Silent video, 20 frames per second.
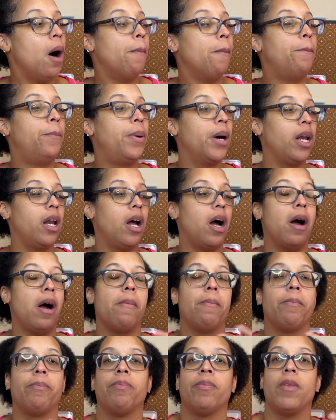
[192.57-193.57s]
But
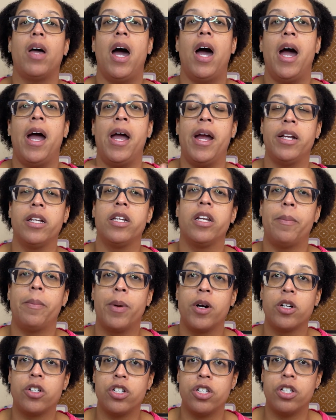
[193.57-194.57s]
I ended up
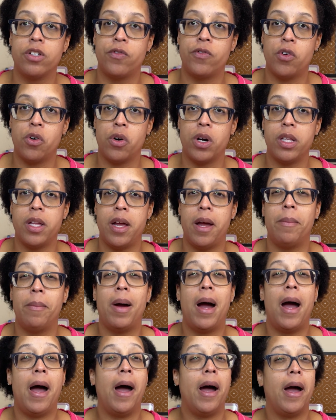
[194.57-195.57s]
purchasing 4 of them.
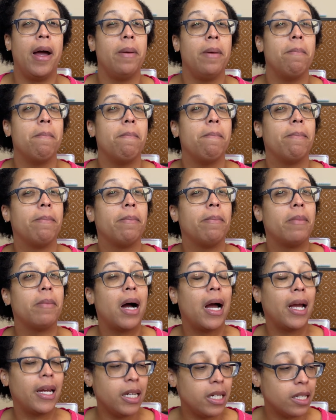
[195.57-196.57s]
I
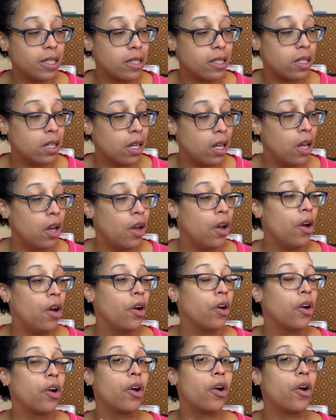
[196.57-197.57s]
might
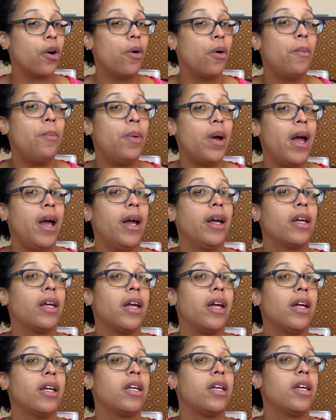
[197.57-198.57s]
go back
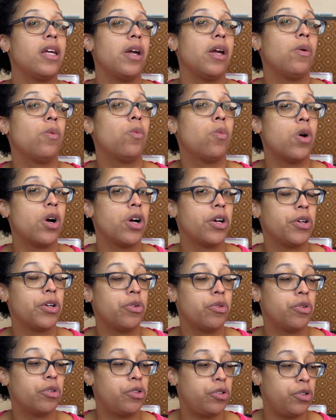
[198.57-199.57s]
and get 1
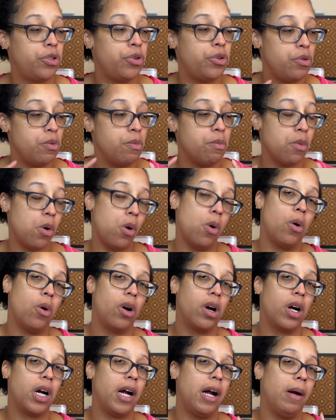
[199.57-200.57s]
or 2
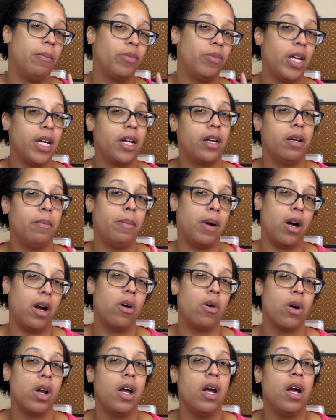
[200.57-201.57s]
more. I'm thinking
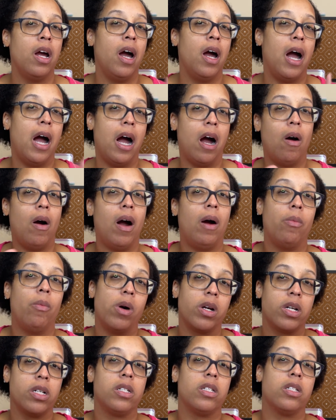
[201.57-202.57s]
about how I
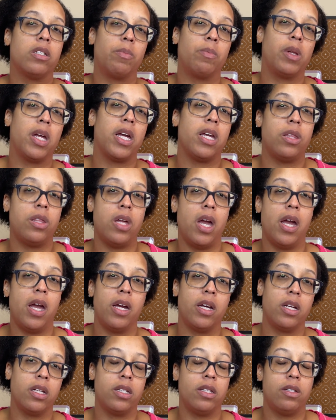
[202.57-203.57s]
want to display
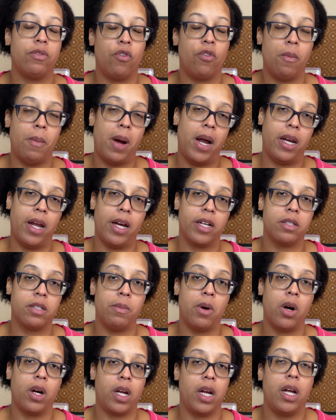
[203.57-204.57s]
things for my next
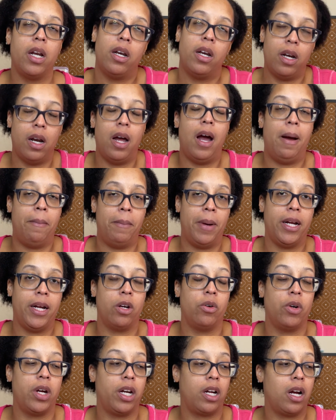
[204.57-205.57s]
market. I might go
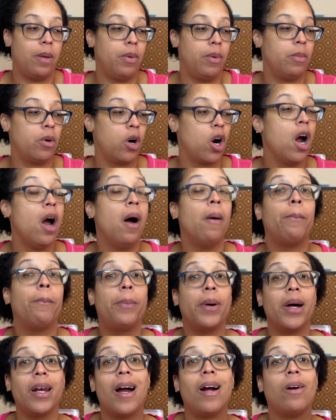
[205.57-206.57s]
get a couple more,
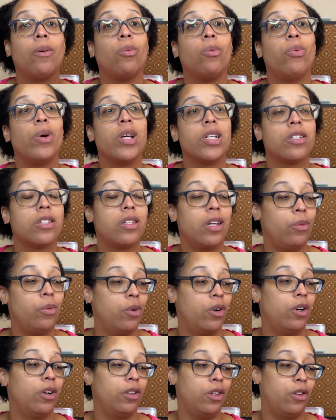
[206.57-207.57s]
but I wish they
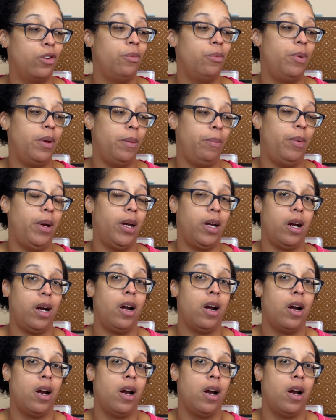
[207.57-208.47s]
were a little bit bigger,